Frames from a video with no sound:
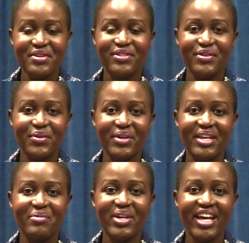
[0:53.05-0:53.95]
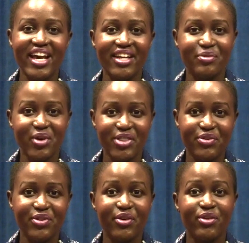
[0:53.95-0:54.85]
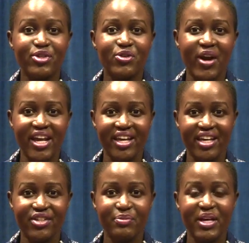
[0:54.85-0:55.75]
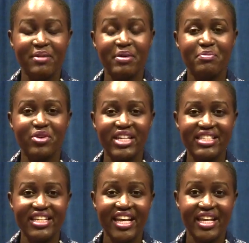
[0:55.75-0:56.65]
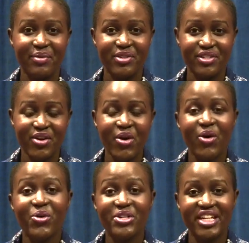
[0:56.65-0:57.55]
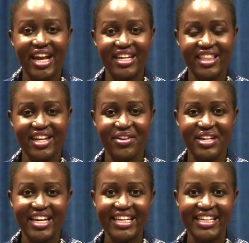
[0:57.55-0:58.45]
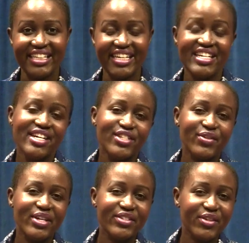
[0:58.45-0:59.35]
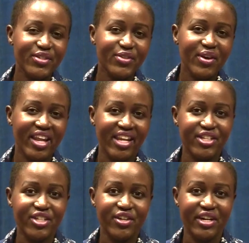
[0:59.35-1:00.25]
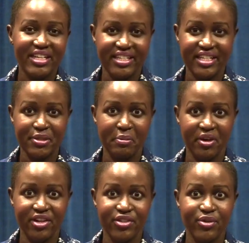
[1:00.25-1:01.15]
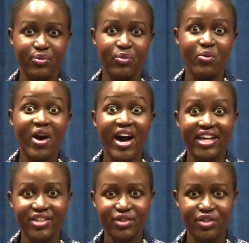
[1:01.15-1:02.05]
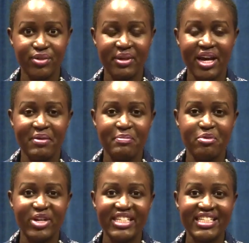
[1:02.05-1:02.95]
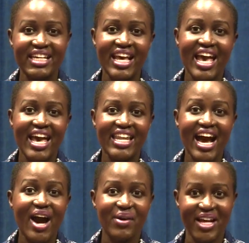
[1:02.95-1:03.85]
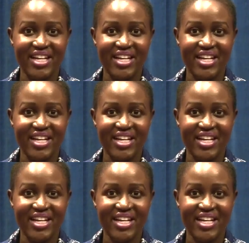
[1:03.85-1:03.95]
So he went ahead and went through the whole training to become a priest, and he was ordained there in Italy. So he's going to go ahead and share his experience on why he chose to become a priest and how it